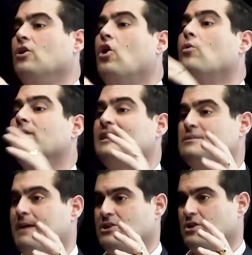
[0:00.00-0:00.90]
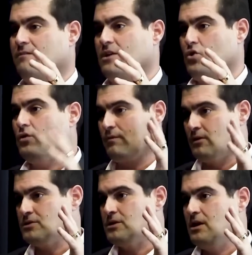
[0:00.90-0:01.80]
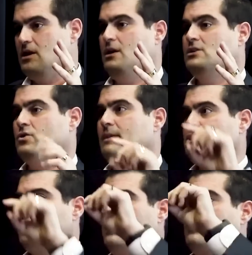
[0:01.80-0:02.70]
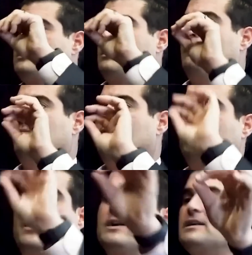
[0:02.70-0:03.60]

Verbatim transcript: along with the expansion of the universe. So imagine there was some very